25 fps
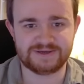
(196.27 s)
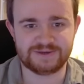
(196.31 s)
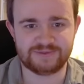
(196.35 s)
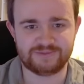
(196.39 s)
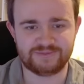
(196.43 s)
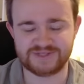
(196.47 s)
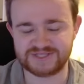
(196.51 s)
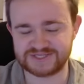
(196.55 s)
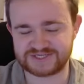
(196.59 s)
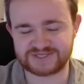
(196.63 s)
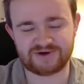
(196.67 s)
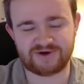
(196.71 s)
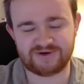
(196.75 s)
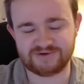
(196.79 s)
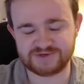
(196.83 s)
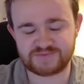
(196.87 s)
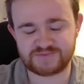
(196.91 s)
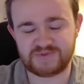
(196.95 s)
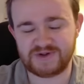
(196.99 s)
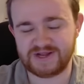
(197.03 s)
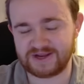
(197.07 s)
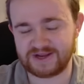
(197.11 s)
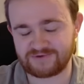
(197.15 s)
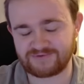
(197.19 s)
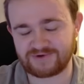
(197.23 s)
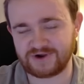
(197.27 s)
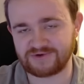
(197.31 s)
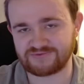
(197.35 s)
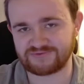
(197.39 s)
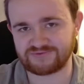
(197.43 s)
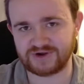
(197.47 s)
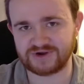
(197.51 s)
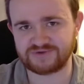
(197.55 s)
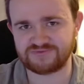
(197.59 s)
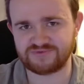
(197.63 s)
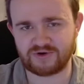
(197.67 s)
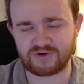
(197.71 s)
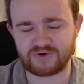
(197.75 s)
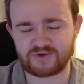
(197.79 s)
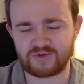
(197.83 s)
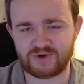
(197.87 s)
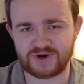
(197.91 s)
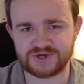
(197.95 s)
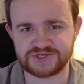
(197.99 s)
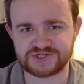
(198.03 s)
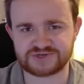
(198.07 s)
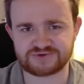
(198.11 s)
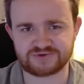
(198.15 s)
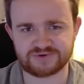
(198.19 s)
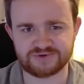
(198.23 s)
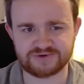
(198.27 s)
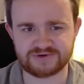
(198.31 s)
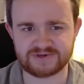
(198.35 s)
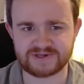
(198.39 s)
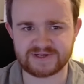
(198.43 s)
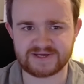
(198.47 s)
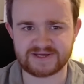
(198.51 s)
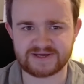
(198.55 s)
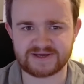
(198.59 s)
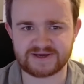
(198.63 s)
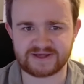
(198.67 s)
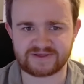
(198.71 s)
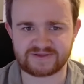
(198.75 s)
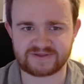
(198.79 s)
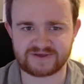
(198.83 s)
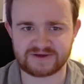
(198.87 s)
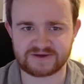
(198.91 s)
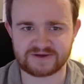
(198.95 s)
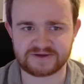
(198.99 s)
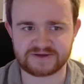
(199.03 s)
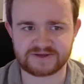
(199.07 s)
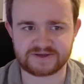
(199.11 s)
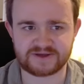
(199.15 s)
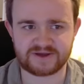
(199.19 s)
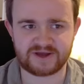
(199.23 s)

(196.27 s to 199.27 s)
But this guy was playing around Red Rock quite shrewdly, I think.